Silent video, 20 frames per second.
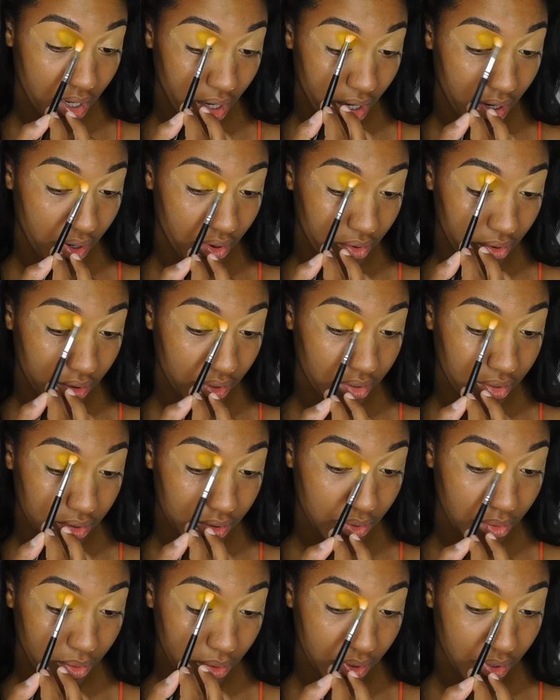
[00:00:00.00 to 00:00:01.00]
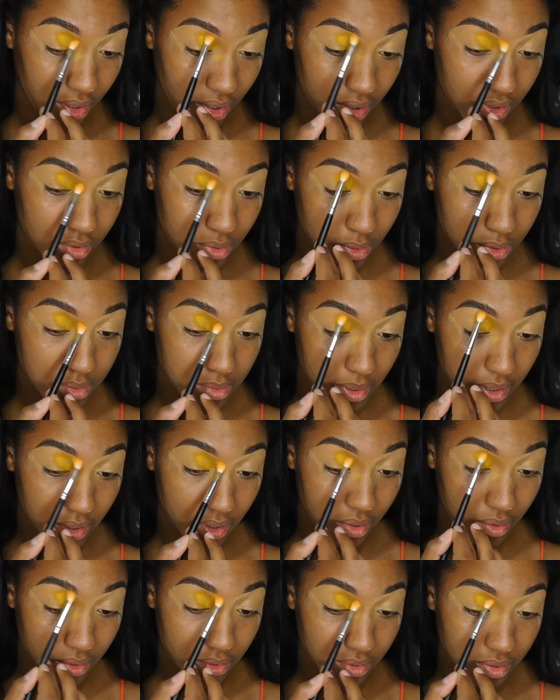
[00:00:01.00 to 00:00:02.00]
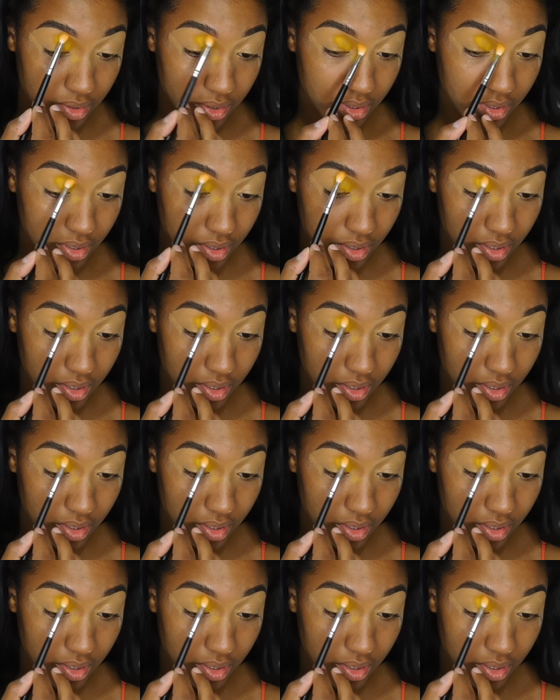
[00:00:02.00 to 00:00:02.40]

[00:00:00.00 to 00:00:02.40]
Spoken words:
outer corner, towards my nose.